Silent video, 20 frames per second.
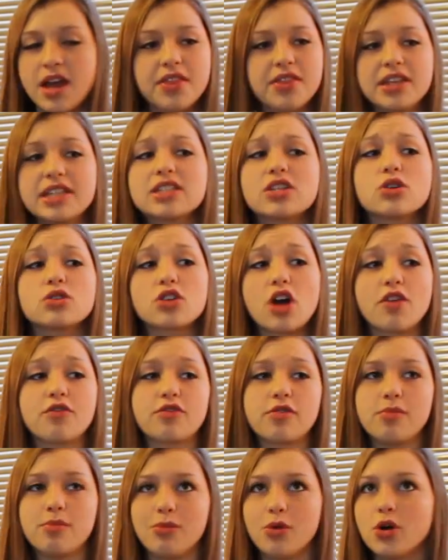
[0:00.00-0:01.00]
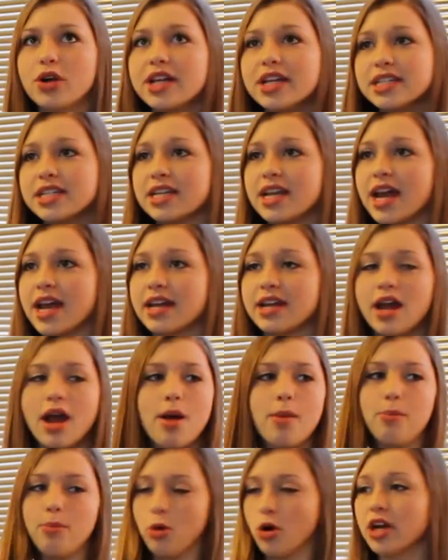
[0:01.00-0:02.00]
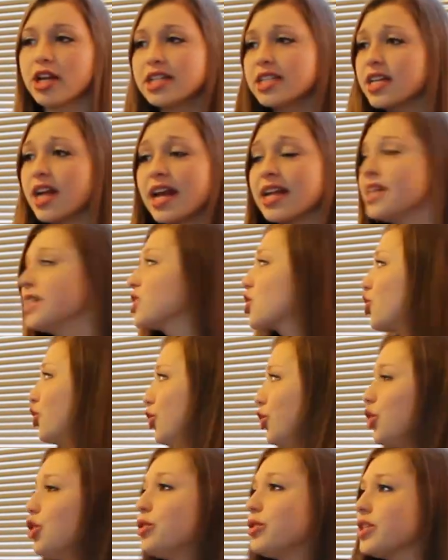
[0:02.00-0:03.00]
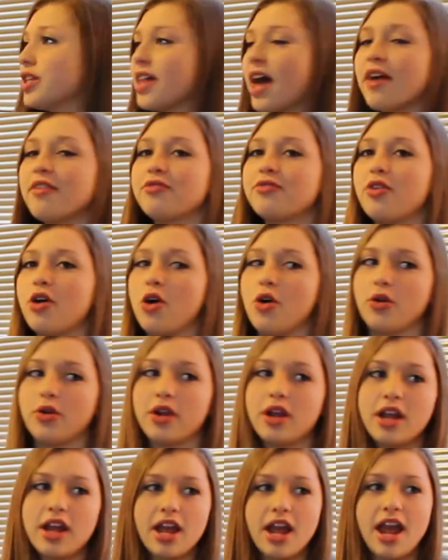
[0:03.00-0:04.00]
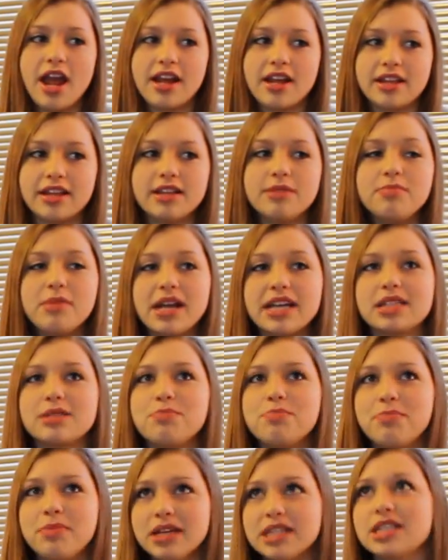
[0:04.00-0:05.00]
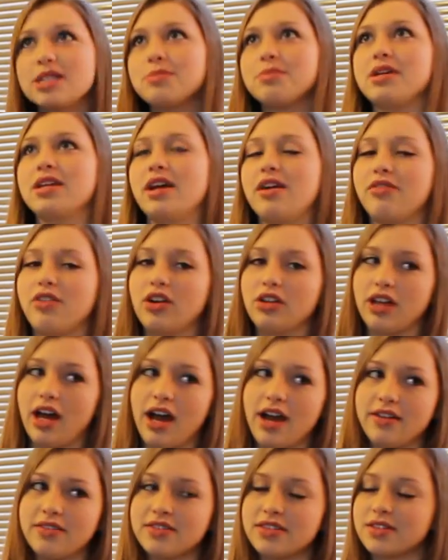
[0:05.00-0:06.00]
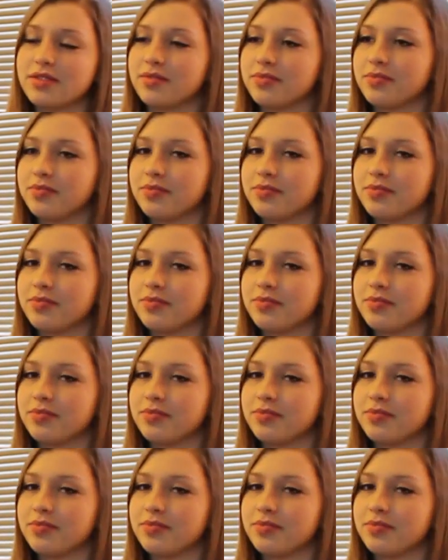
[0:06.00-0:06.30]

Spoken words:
This goes on from morning to night. Morning to night, he's glued to that phone. It makes mincemeat of our lives.